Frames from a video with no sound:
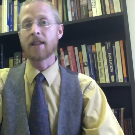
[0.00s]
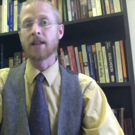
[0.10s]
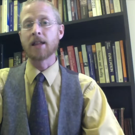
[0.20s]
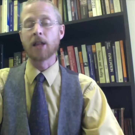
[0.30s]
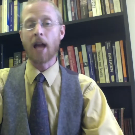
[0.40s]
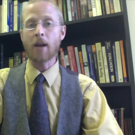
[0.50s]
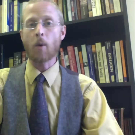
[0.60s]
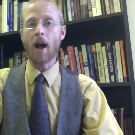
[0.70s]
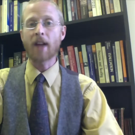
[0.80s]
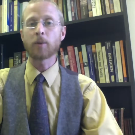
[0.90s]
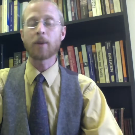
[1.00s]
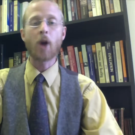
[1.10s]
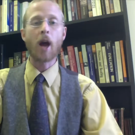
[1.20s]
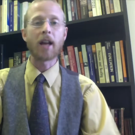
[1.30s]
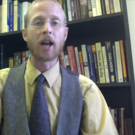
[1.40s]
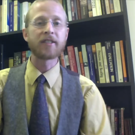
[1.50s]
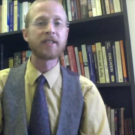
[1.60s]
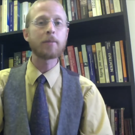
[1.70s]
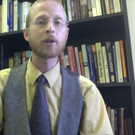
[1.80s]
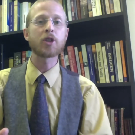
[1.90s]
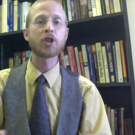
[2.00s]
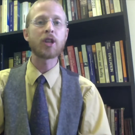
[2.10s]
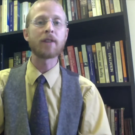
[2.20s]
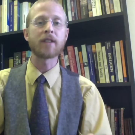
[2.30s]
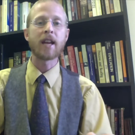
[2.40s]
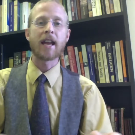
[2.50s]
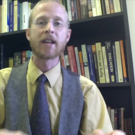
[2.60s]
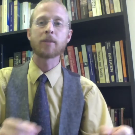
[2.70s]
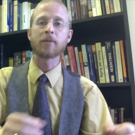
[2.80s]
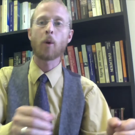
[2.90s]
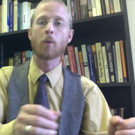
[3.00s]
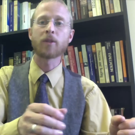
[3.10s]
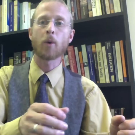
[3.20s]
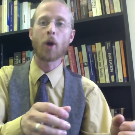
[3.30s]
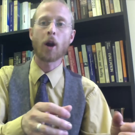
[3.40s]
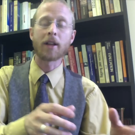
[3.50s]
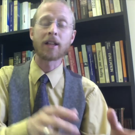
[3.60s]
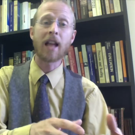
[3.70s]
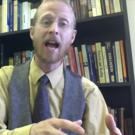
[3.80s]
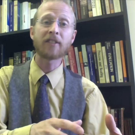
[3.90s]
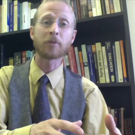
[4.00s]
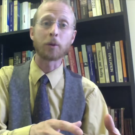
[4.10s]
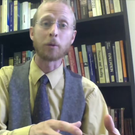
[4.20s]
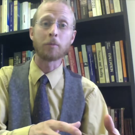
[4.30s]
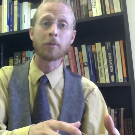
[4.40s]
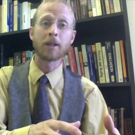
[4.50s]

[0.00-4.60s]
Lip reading: Likewise, we've got a similar shift in terms of what was going on in the classroom,